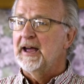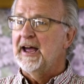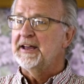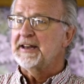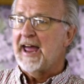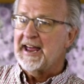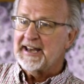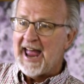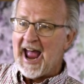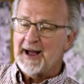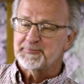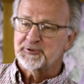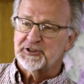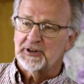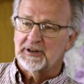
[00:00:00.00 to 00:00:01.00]
And
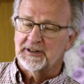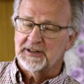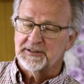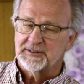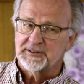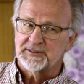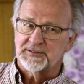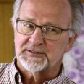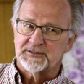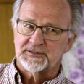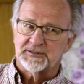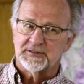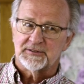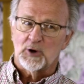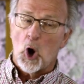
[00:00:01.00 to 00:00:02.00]

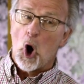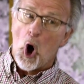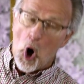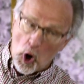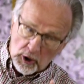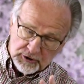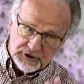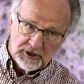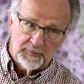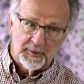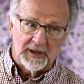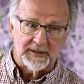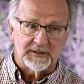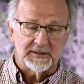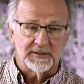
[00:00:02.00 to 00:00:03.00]
Absalom's
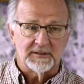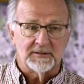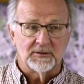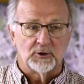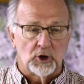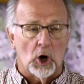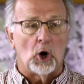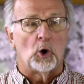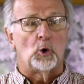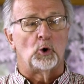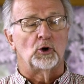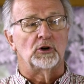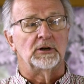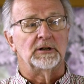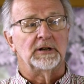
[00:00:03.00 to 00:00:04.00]
ultimate
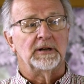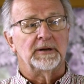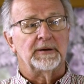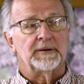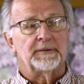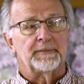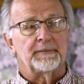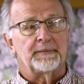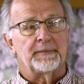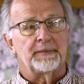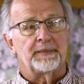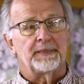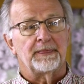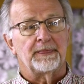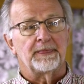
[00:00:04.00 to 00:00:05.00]
goal
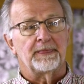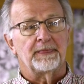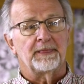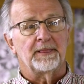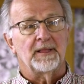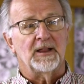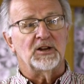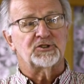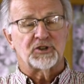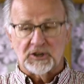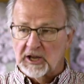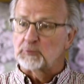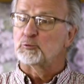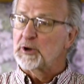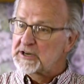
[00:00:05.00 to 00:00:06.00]
is to
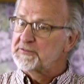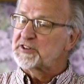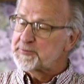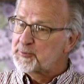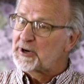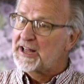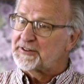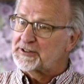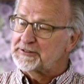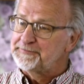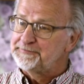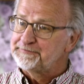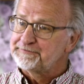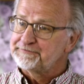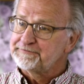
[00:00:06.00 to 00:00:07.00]
get rid of his brother.
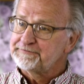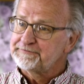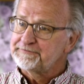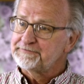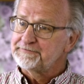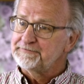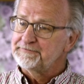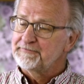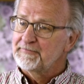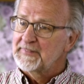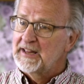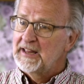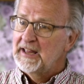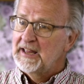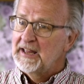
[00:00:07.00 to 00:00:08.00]

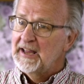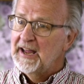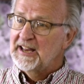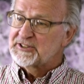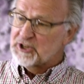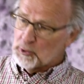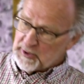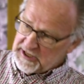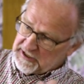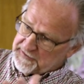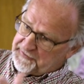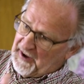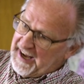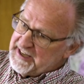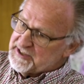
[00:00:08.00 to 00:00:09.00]
And so he
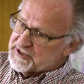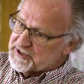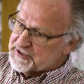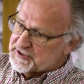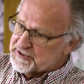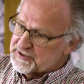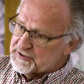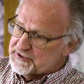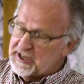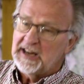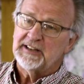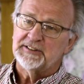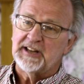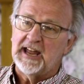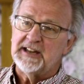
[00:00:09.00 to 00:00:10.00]
invites
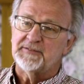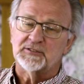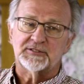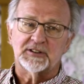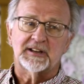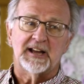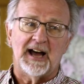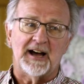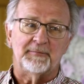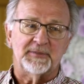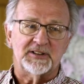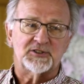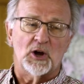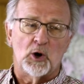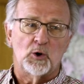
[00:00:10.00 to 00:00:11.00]
King David to come,
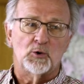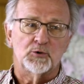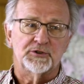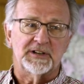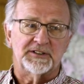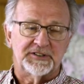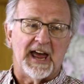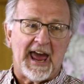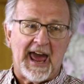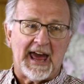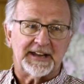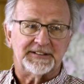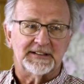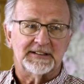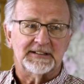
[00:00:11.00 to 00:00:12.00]
his own
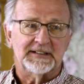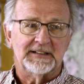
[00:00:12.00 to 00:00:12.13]
dad.